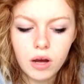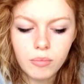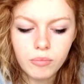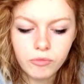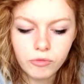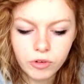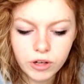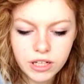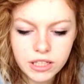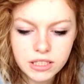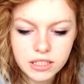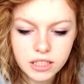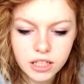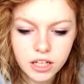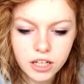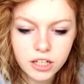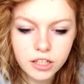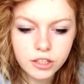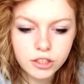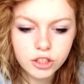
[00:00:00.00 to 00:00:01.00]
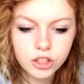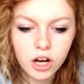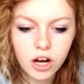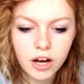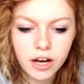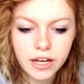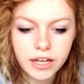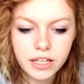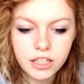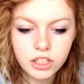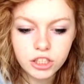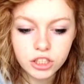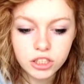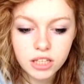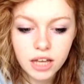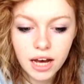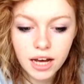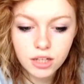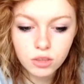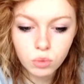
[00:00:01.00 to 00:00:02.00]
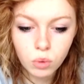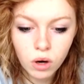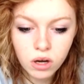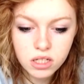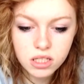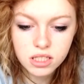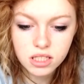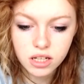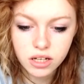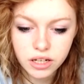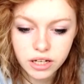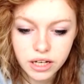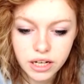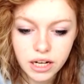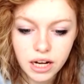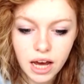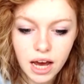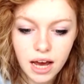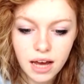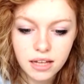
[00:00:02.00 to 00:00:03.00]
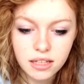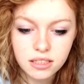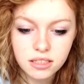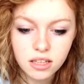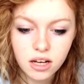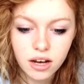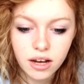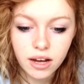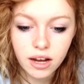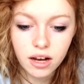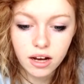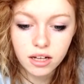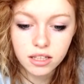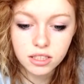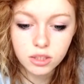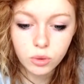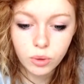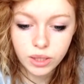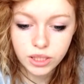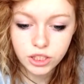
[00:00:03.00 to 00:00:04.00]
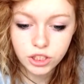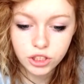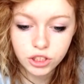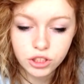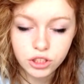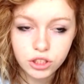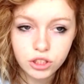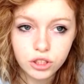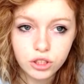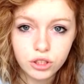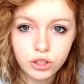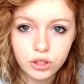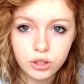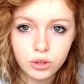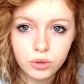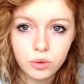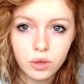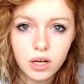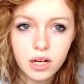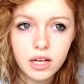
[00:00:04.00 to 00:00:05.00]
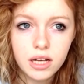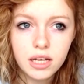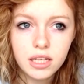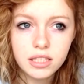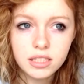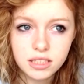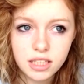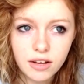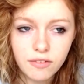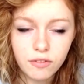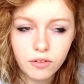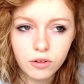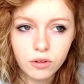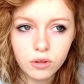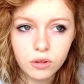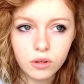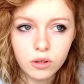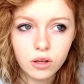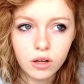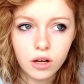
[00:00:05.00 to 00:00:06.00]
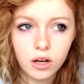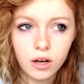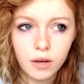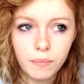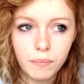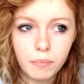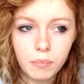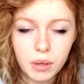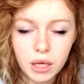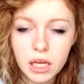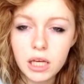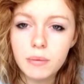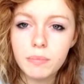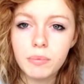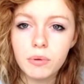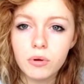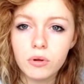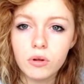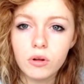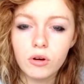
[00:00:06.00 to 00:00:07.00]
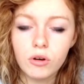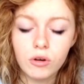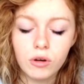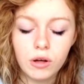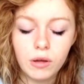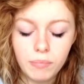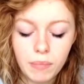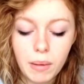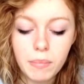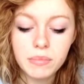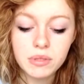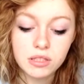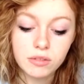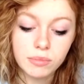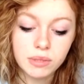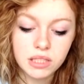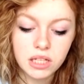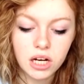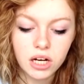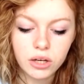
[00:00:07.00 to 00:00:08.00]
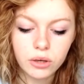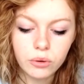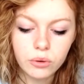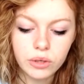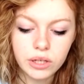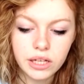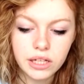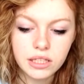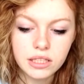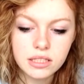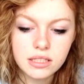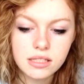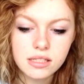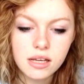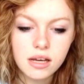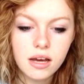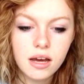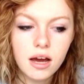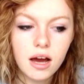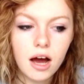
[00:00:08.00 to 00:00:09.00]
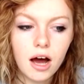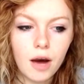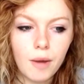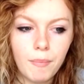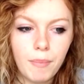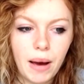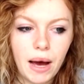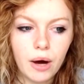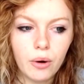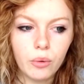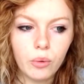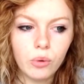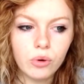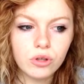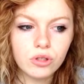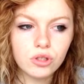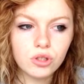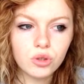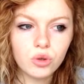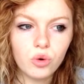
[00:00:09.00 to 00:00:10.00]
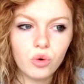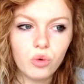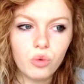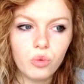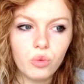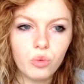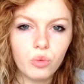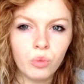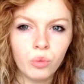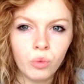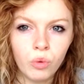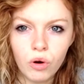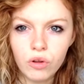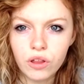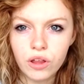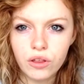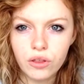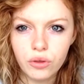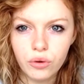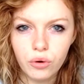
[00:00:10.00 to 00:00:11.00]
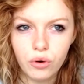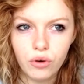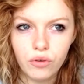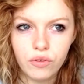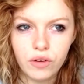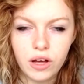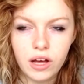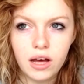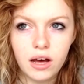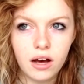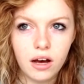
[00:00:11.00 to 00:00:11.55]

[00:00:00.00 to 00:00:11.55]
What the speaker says: research, I just had one design, and I asked questions to several people and members of my target audience about what they thought of it.